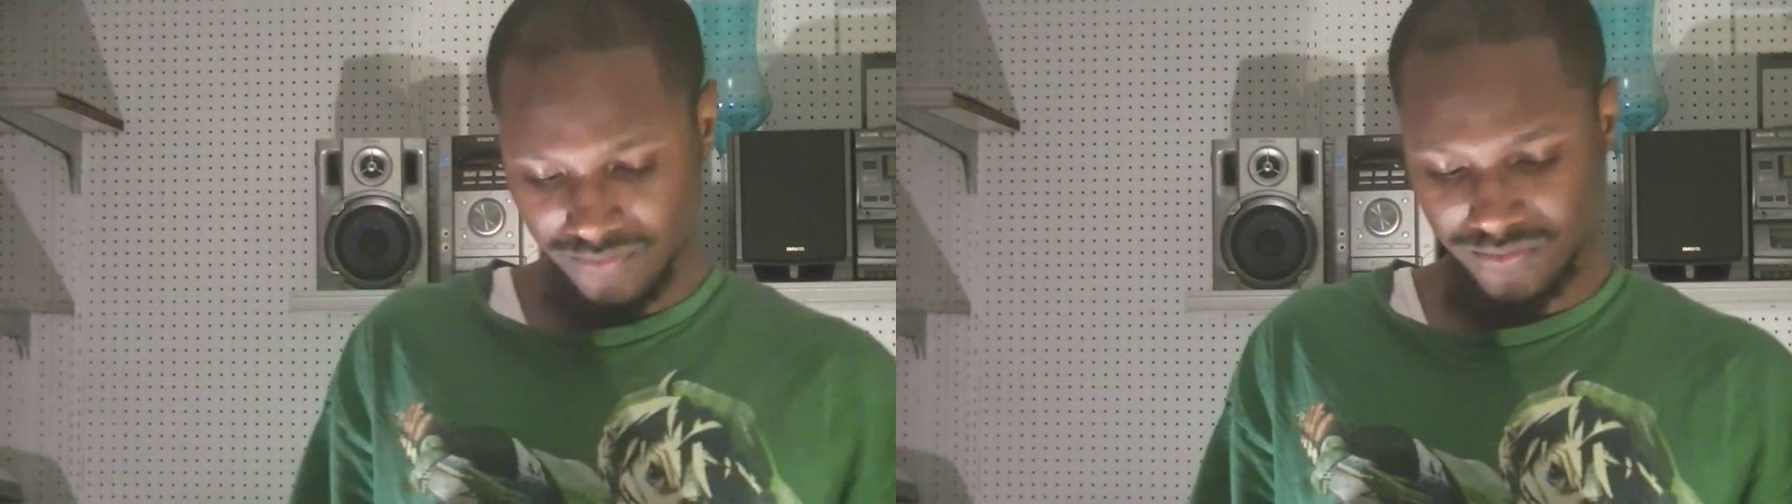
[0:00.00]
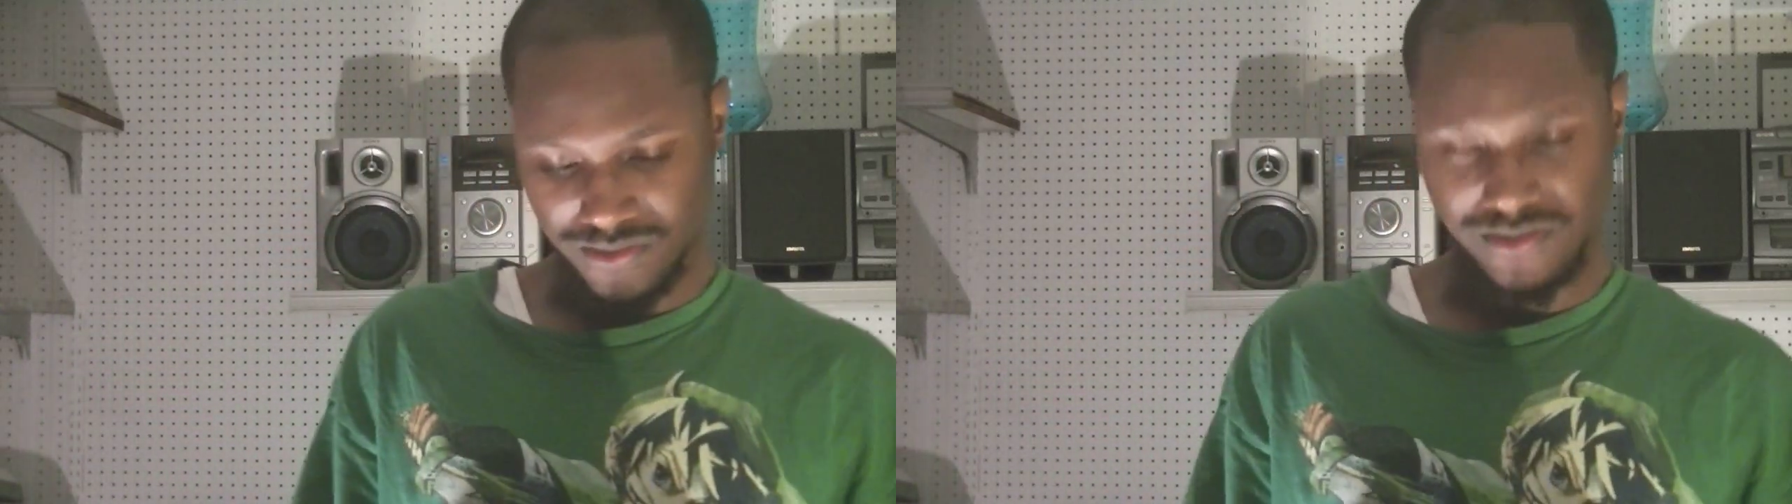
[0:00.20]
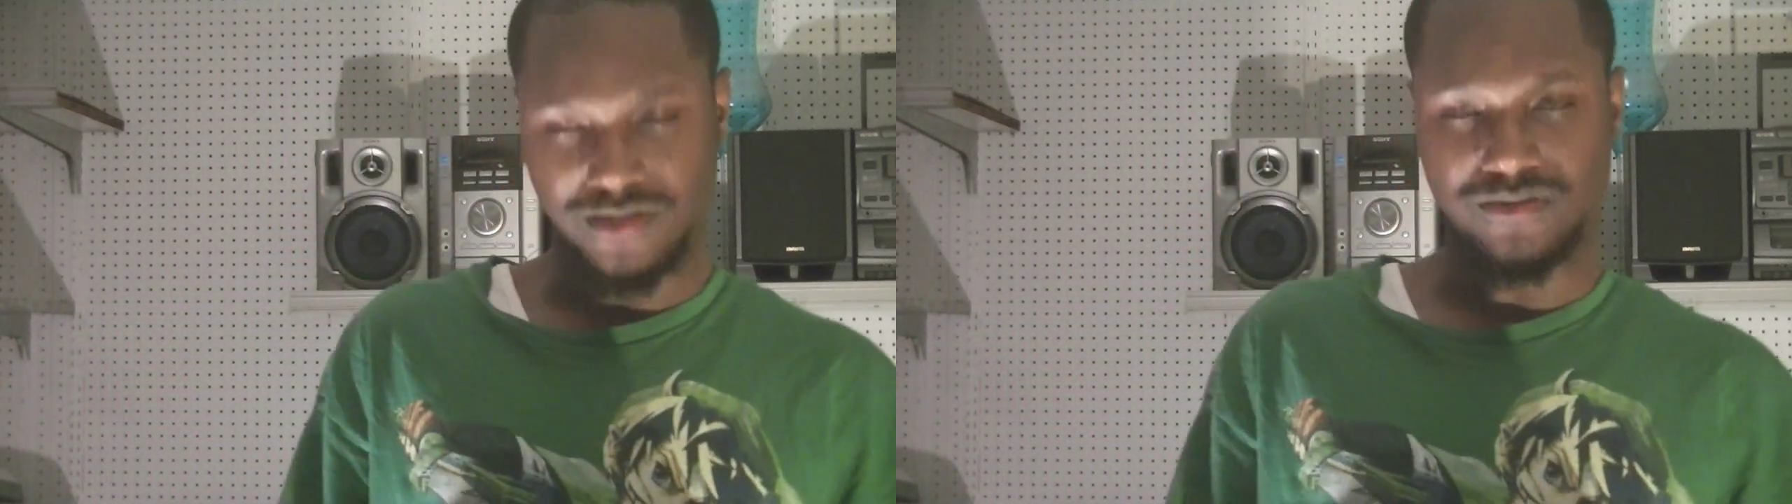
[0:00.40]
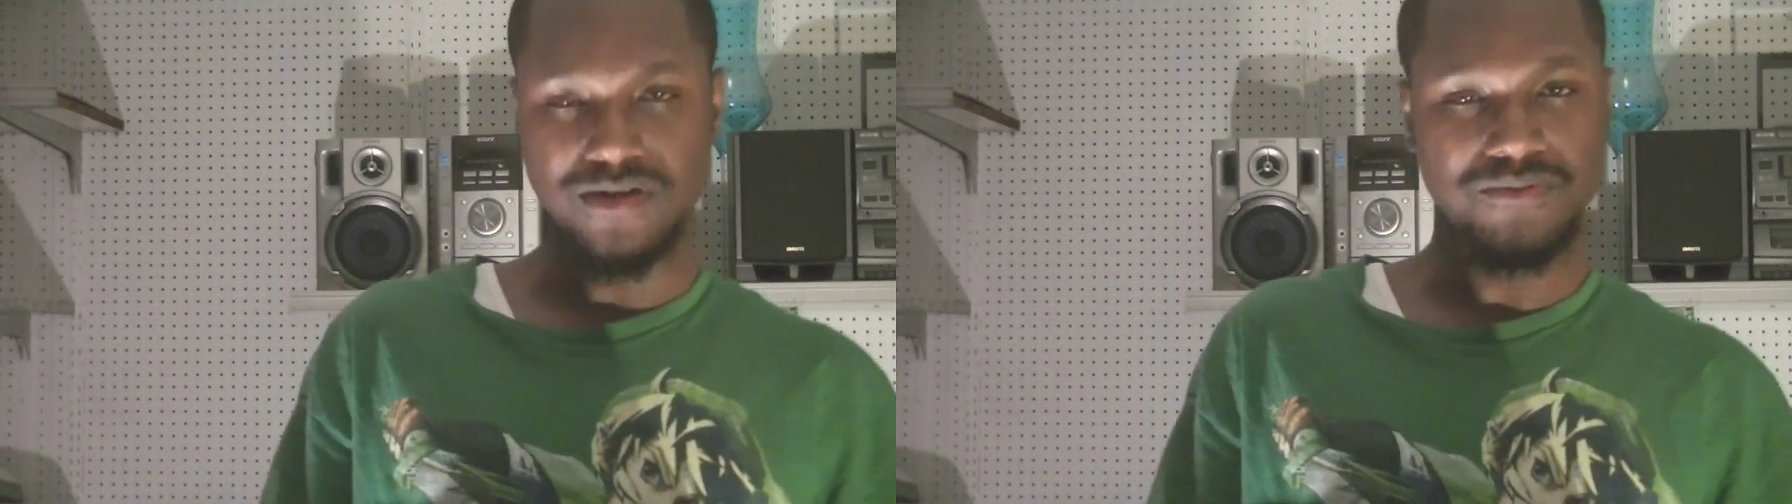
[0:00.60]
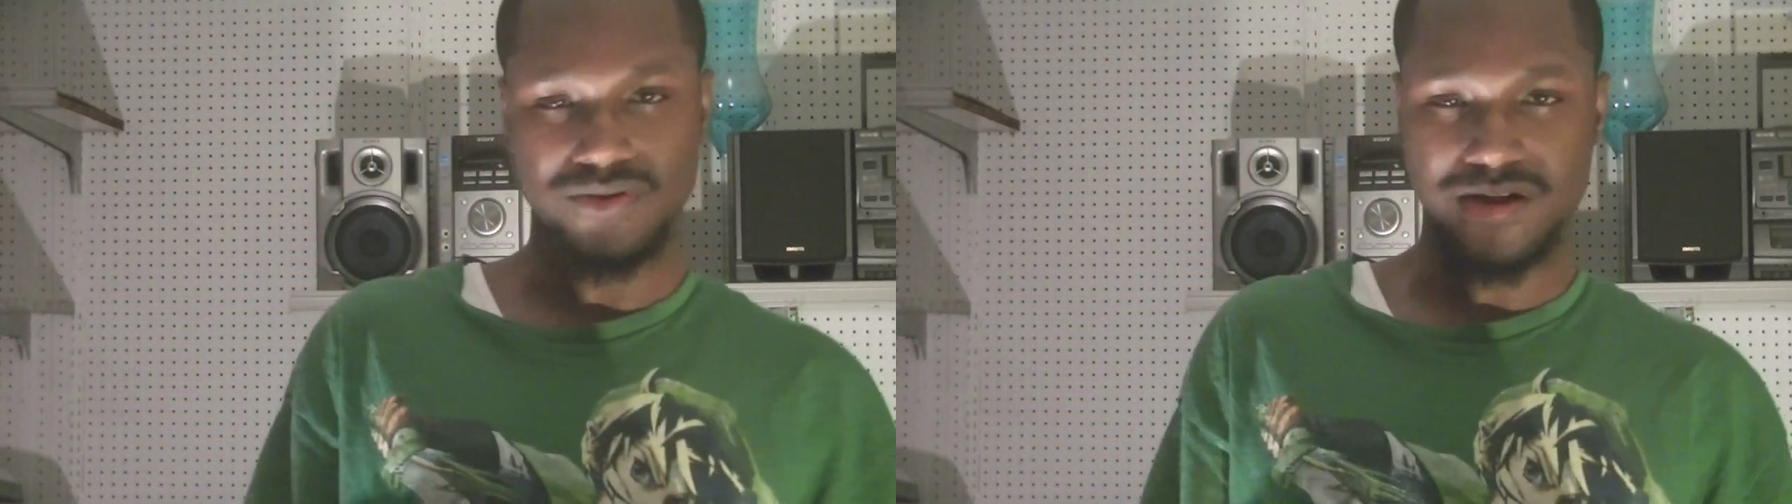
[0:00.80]
for this, a
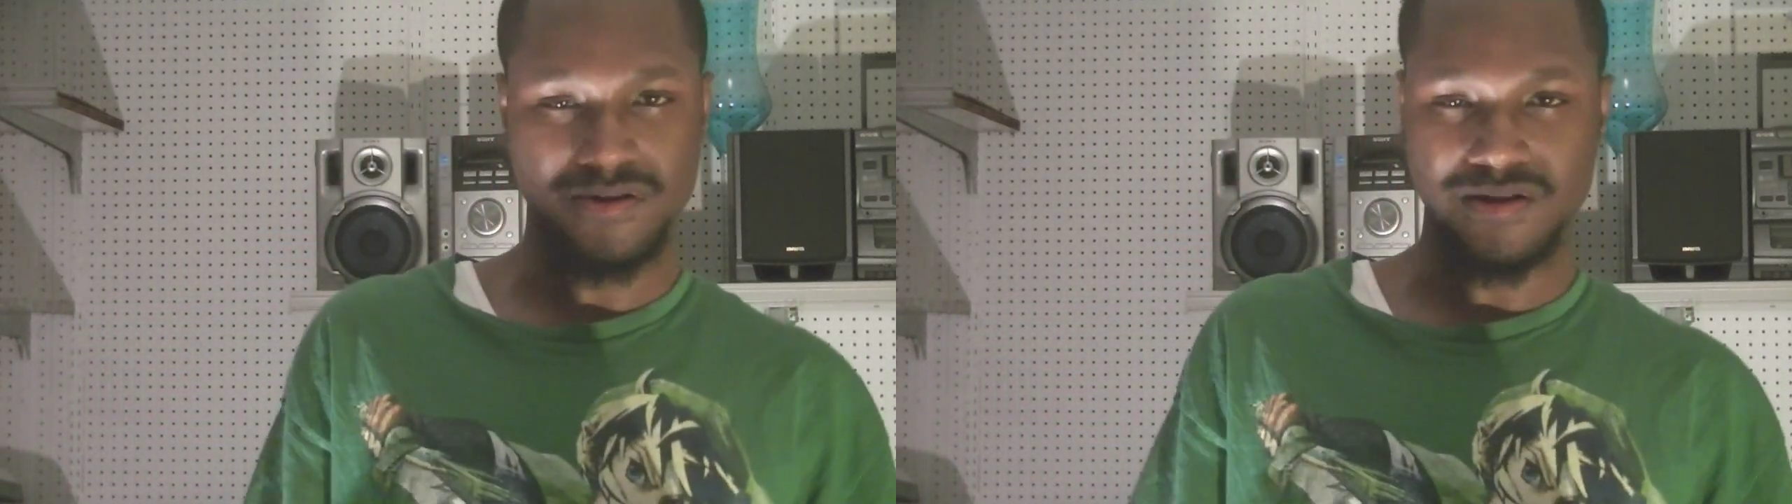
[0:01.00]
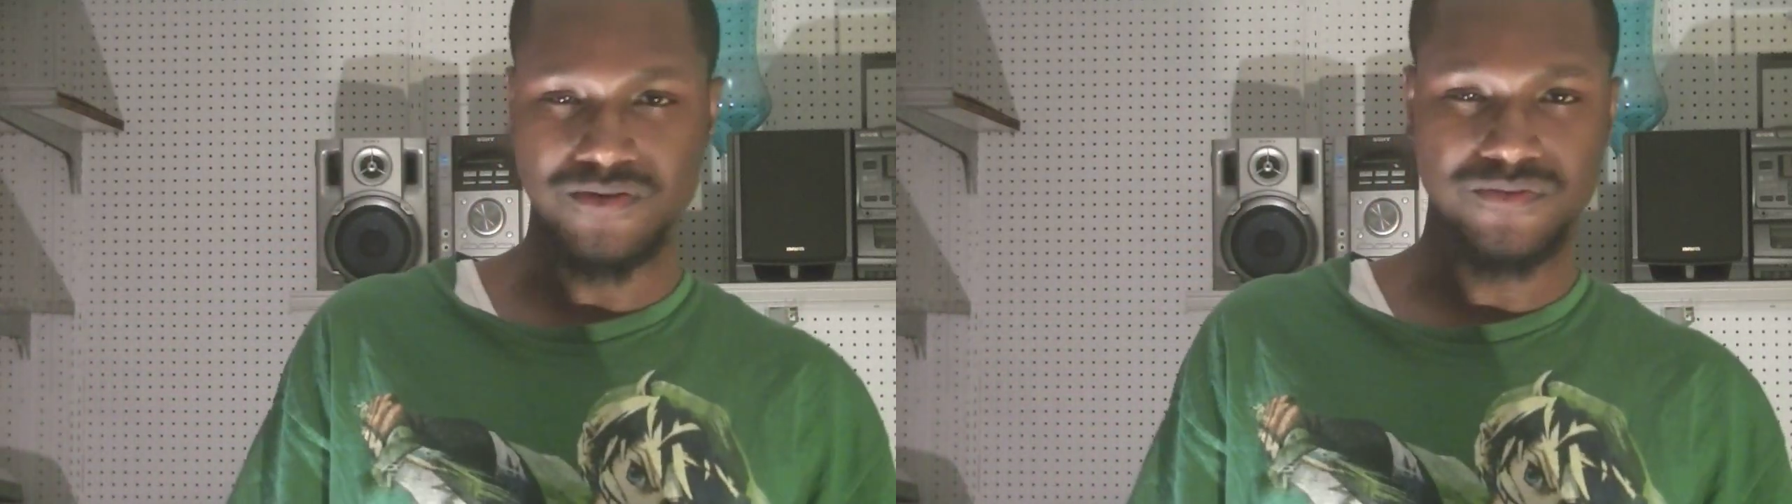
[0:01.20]
double count out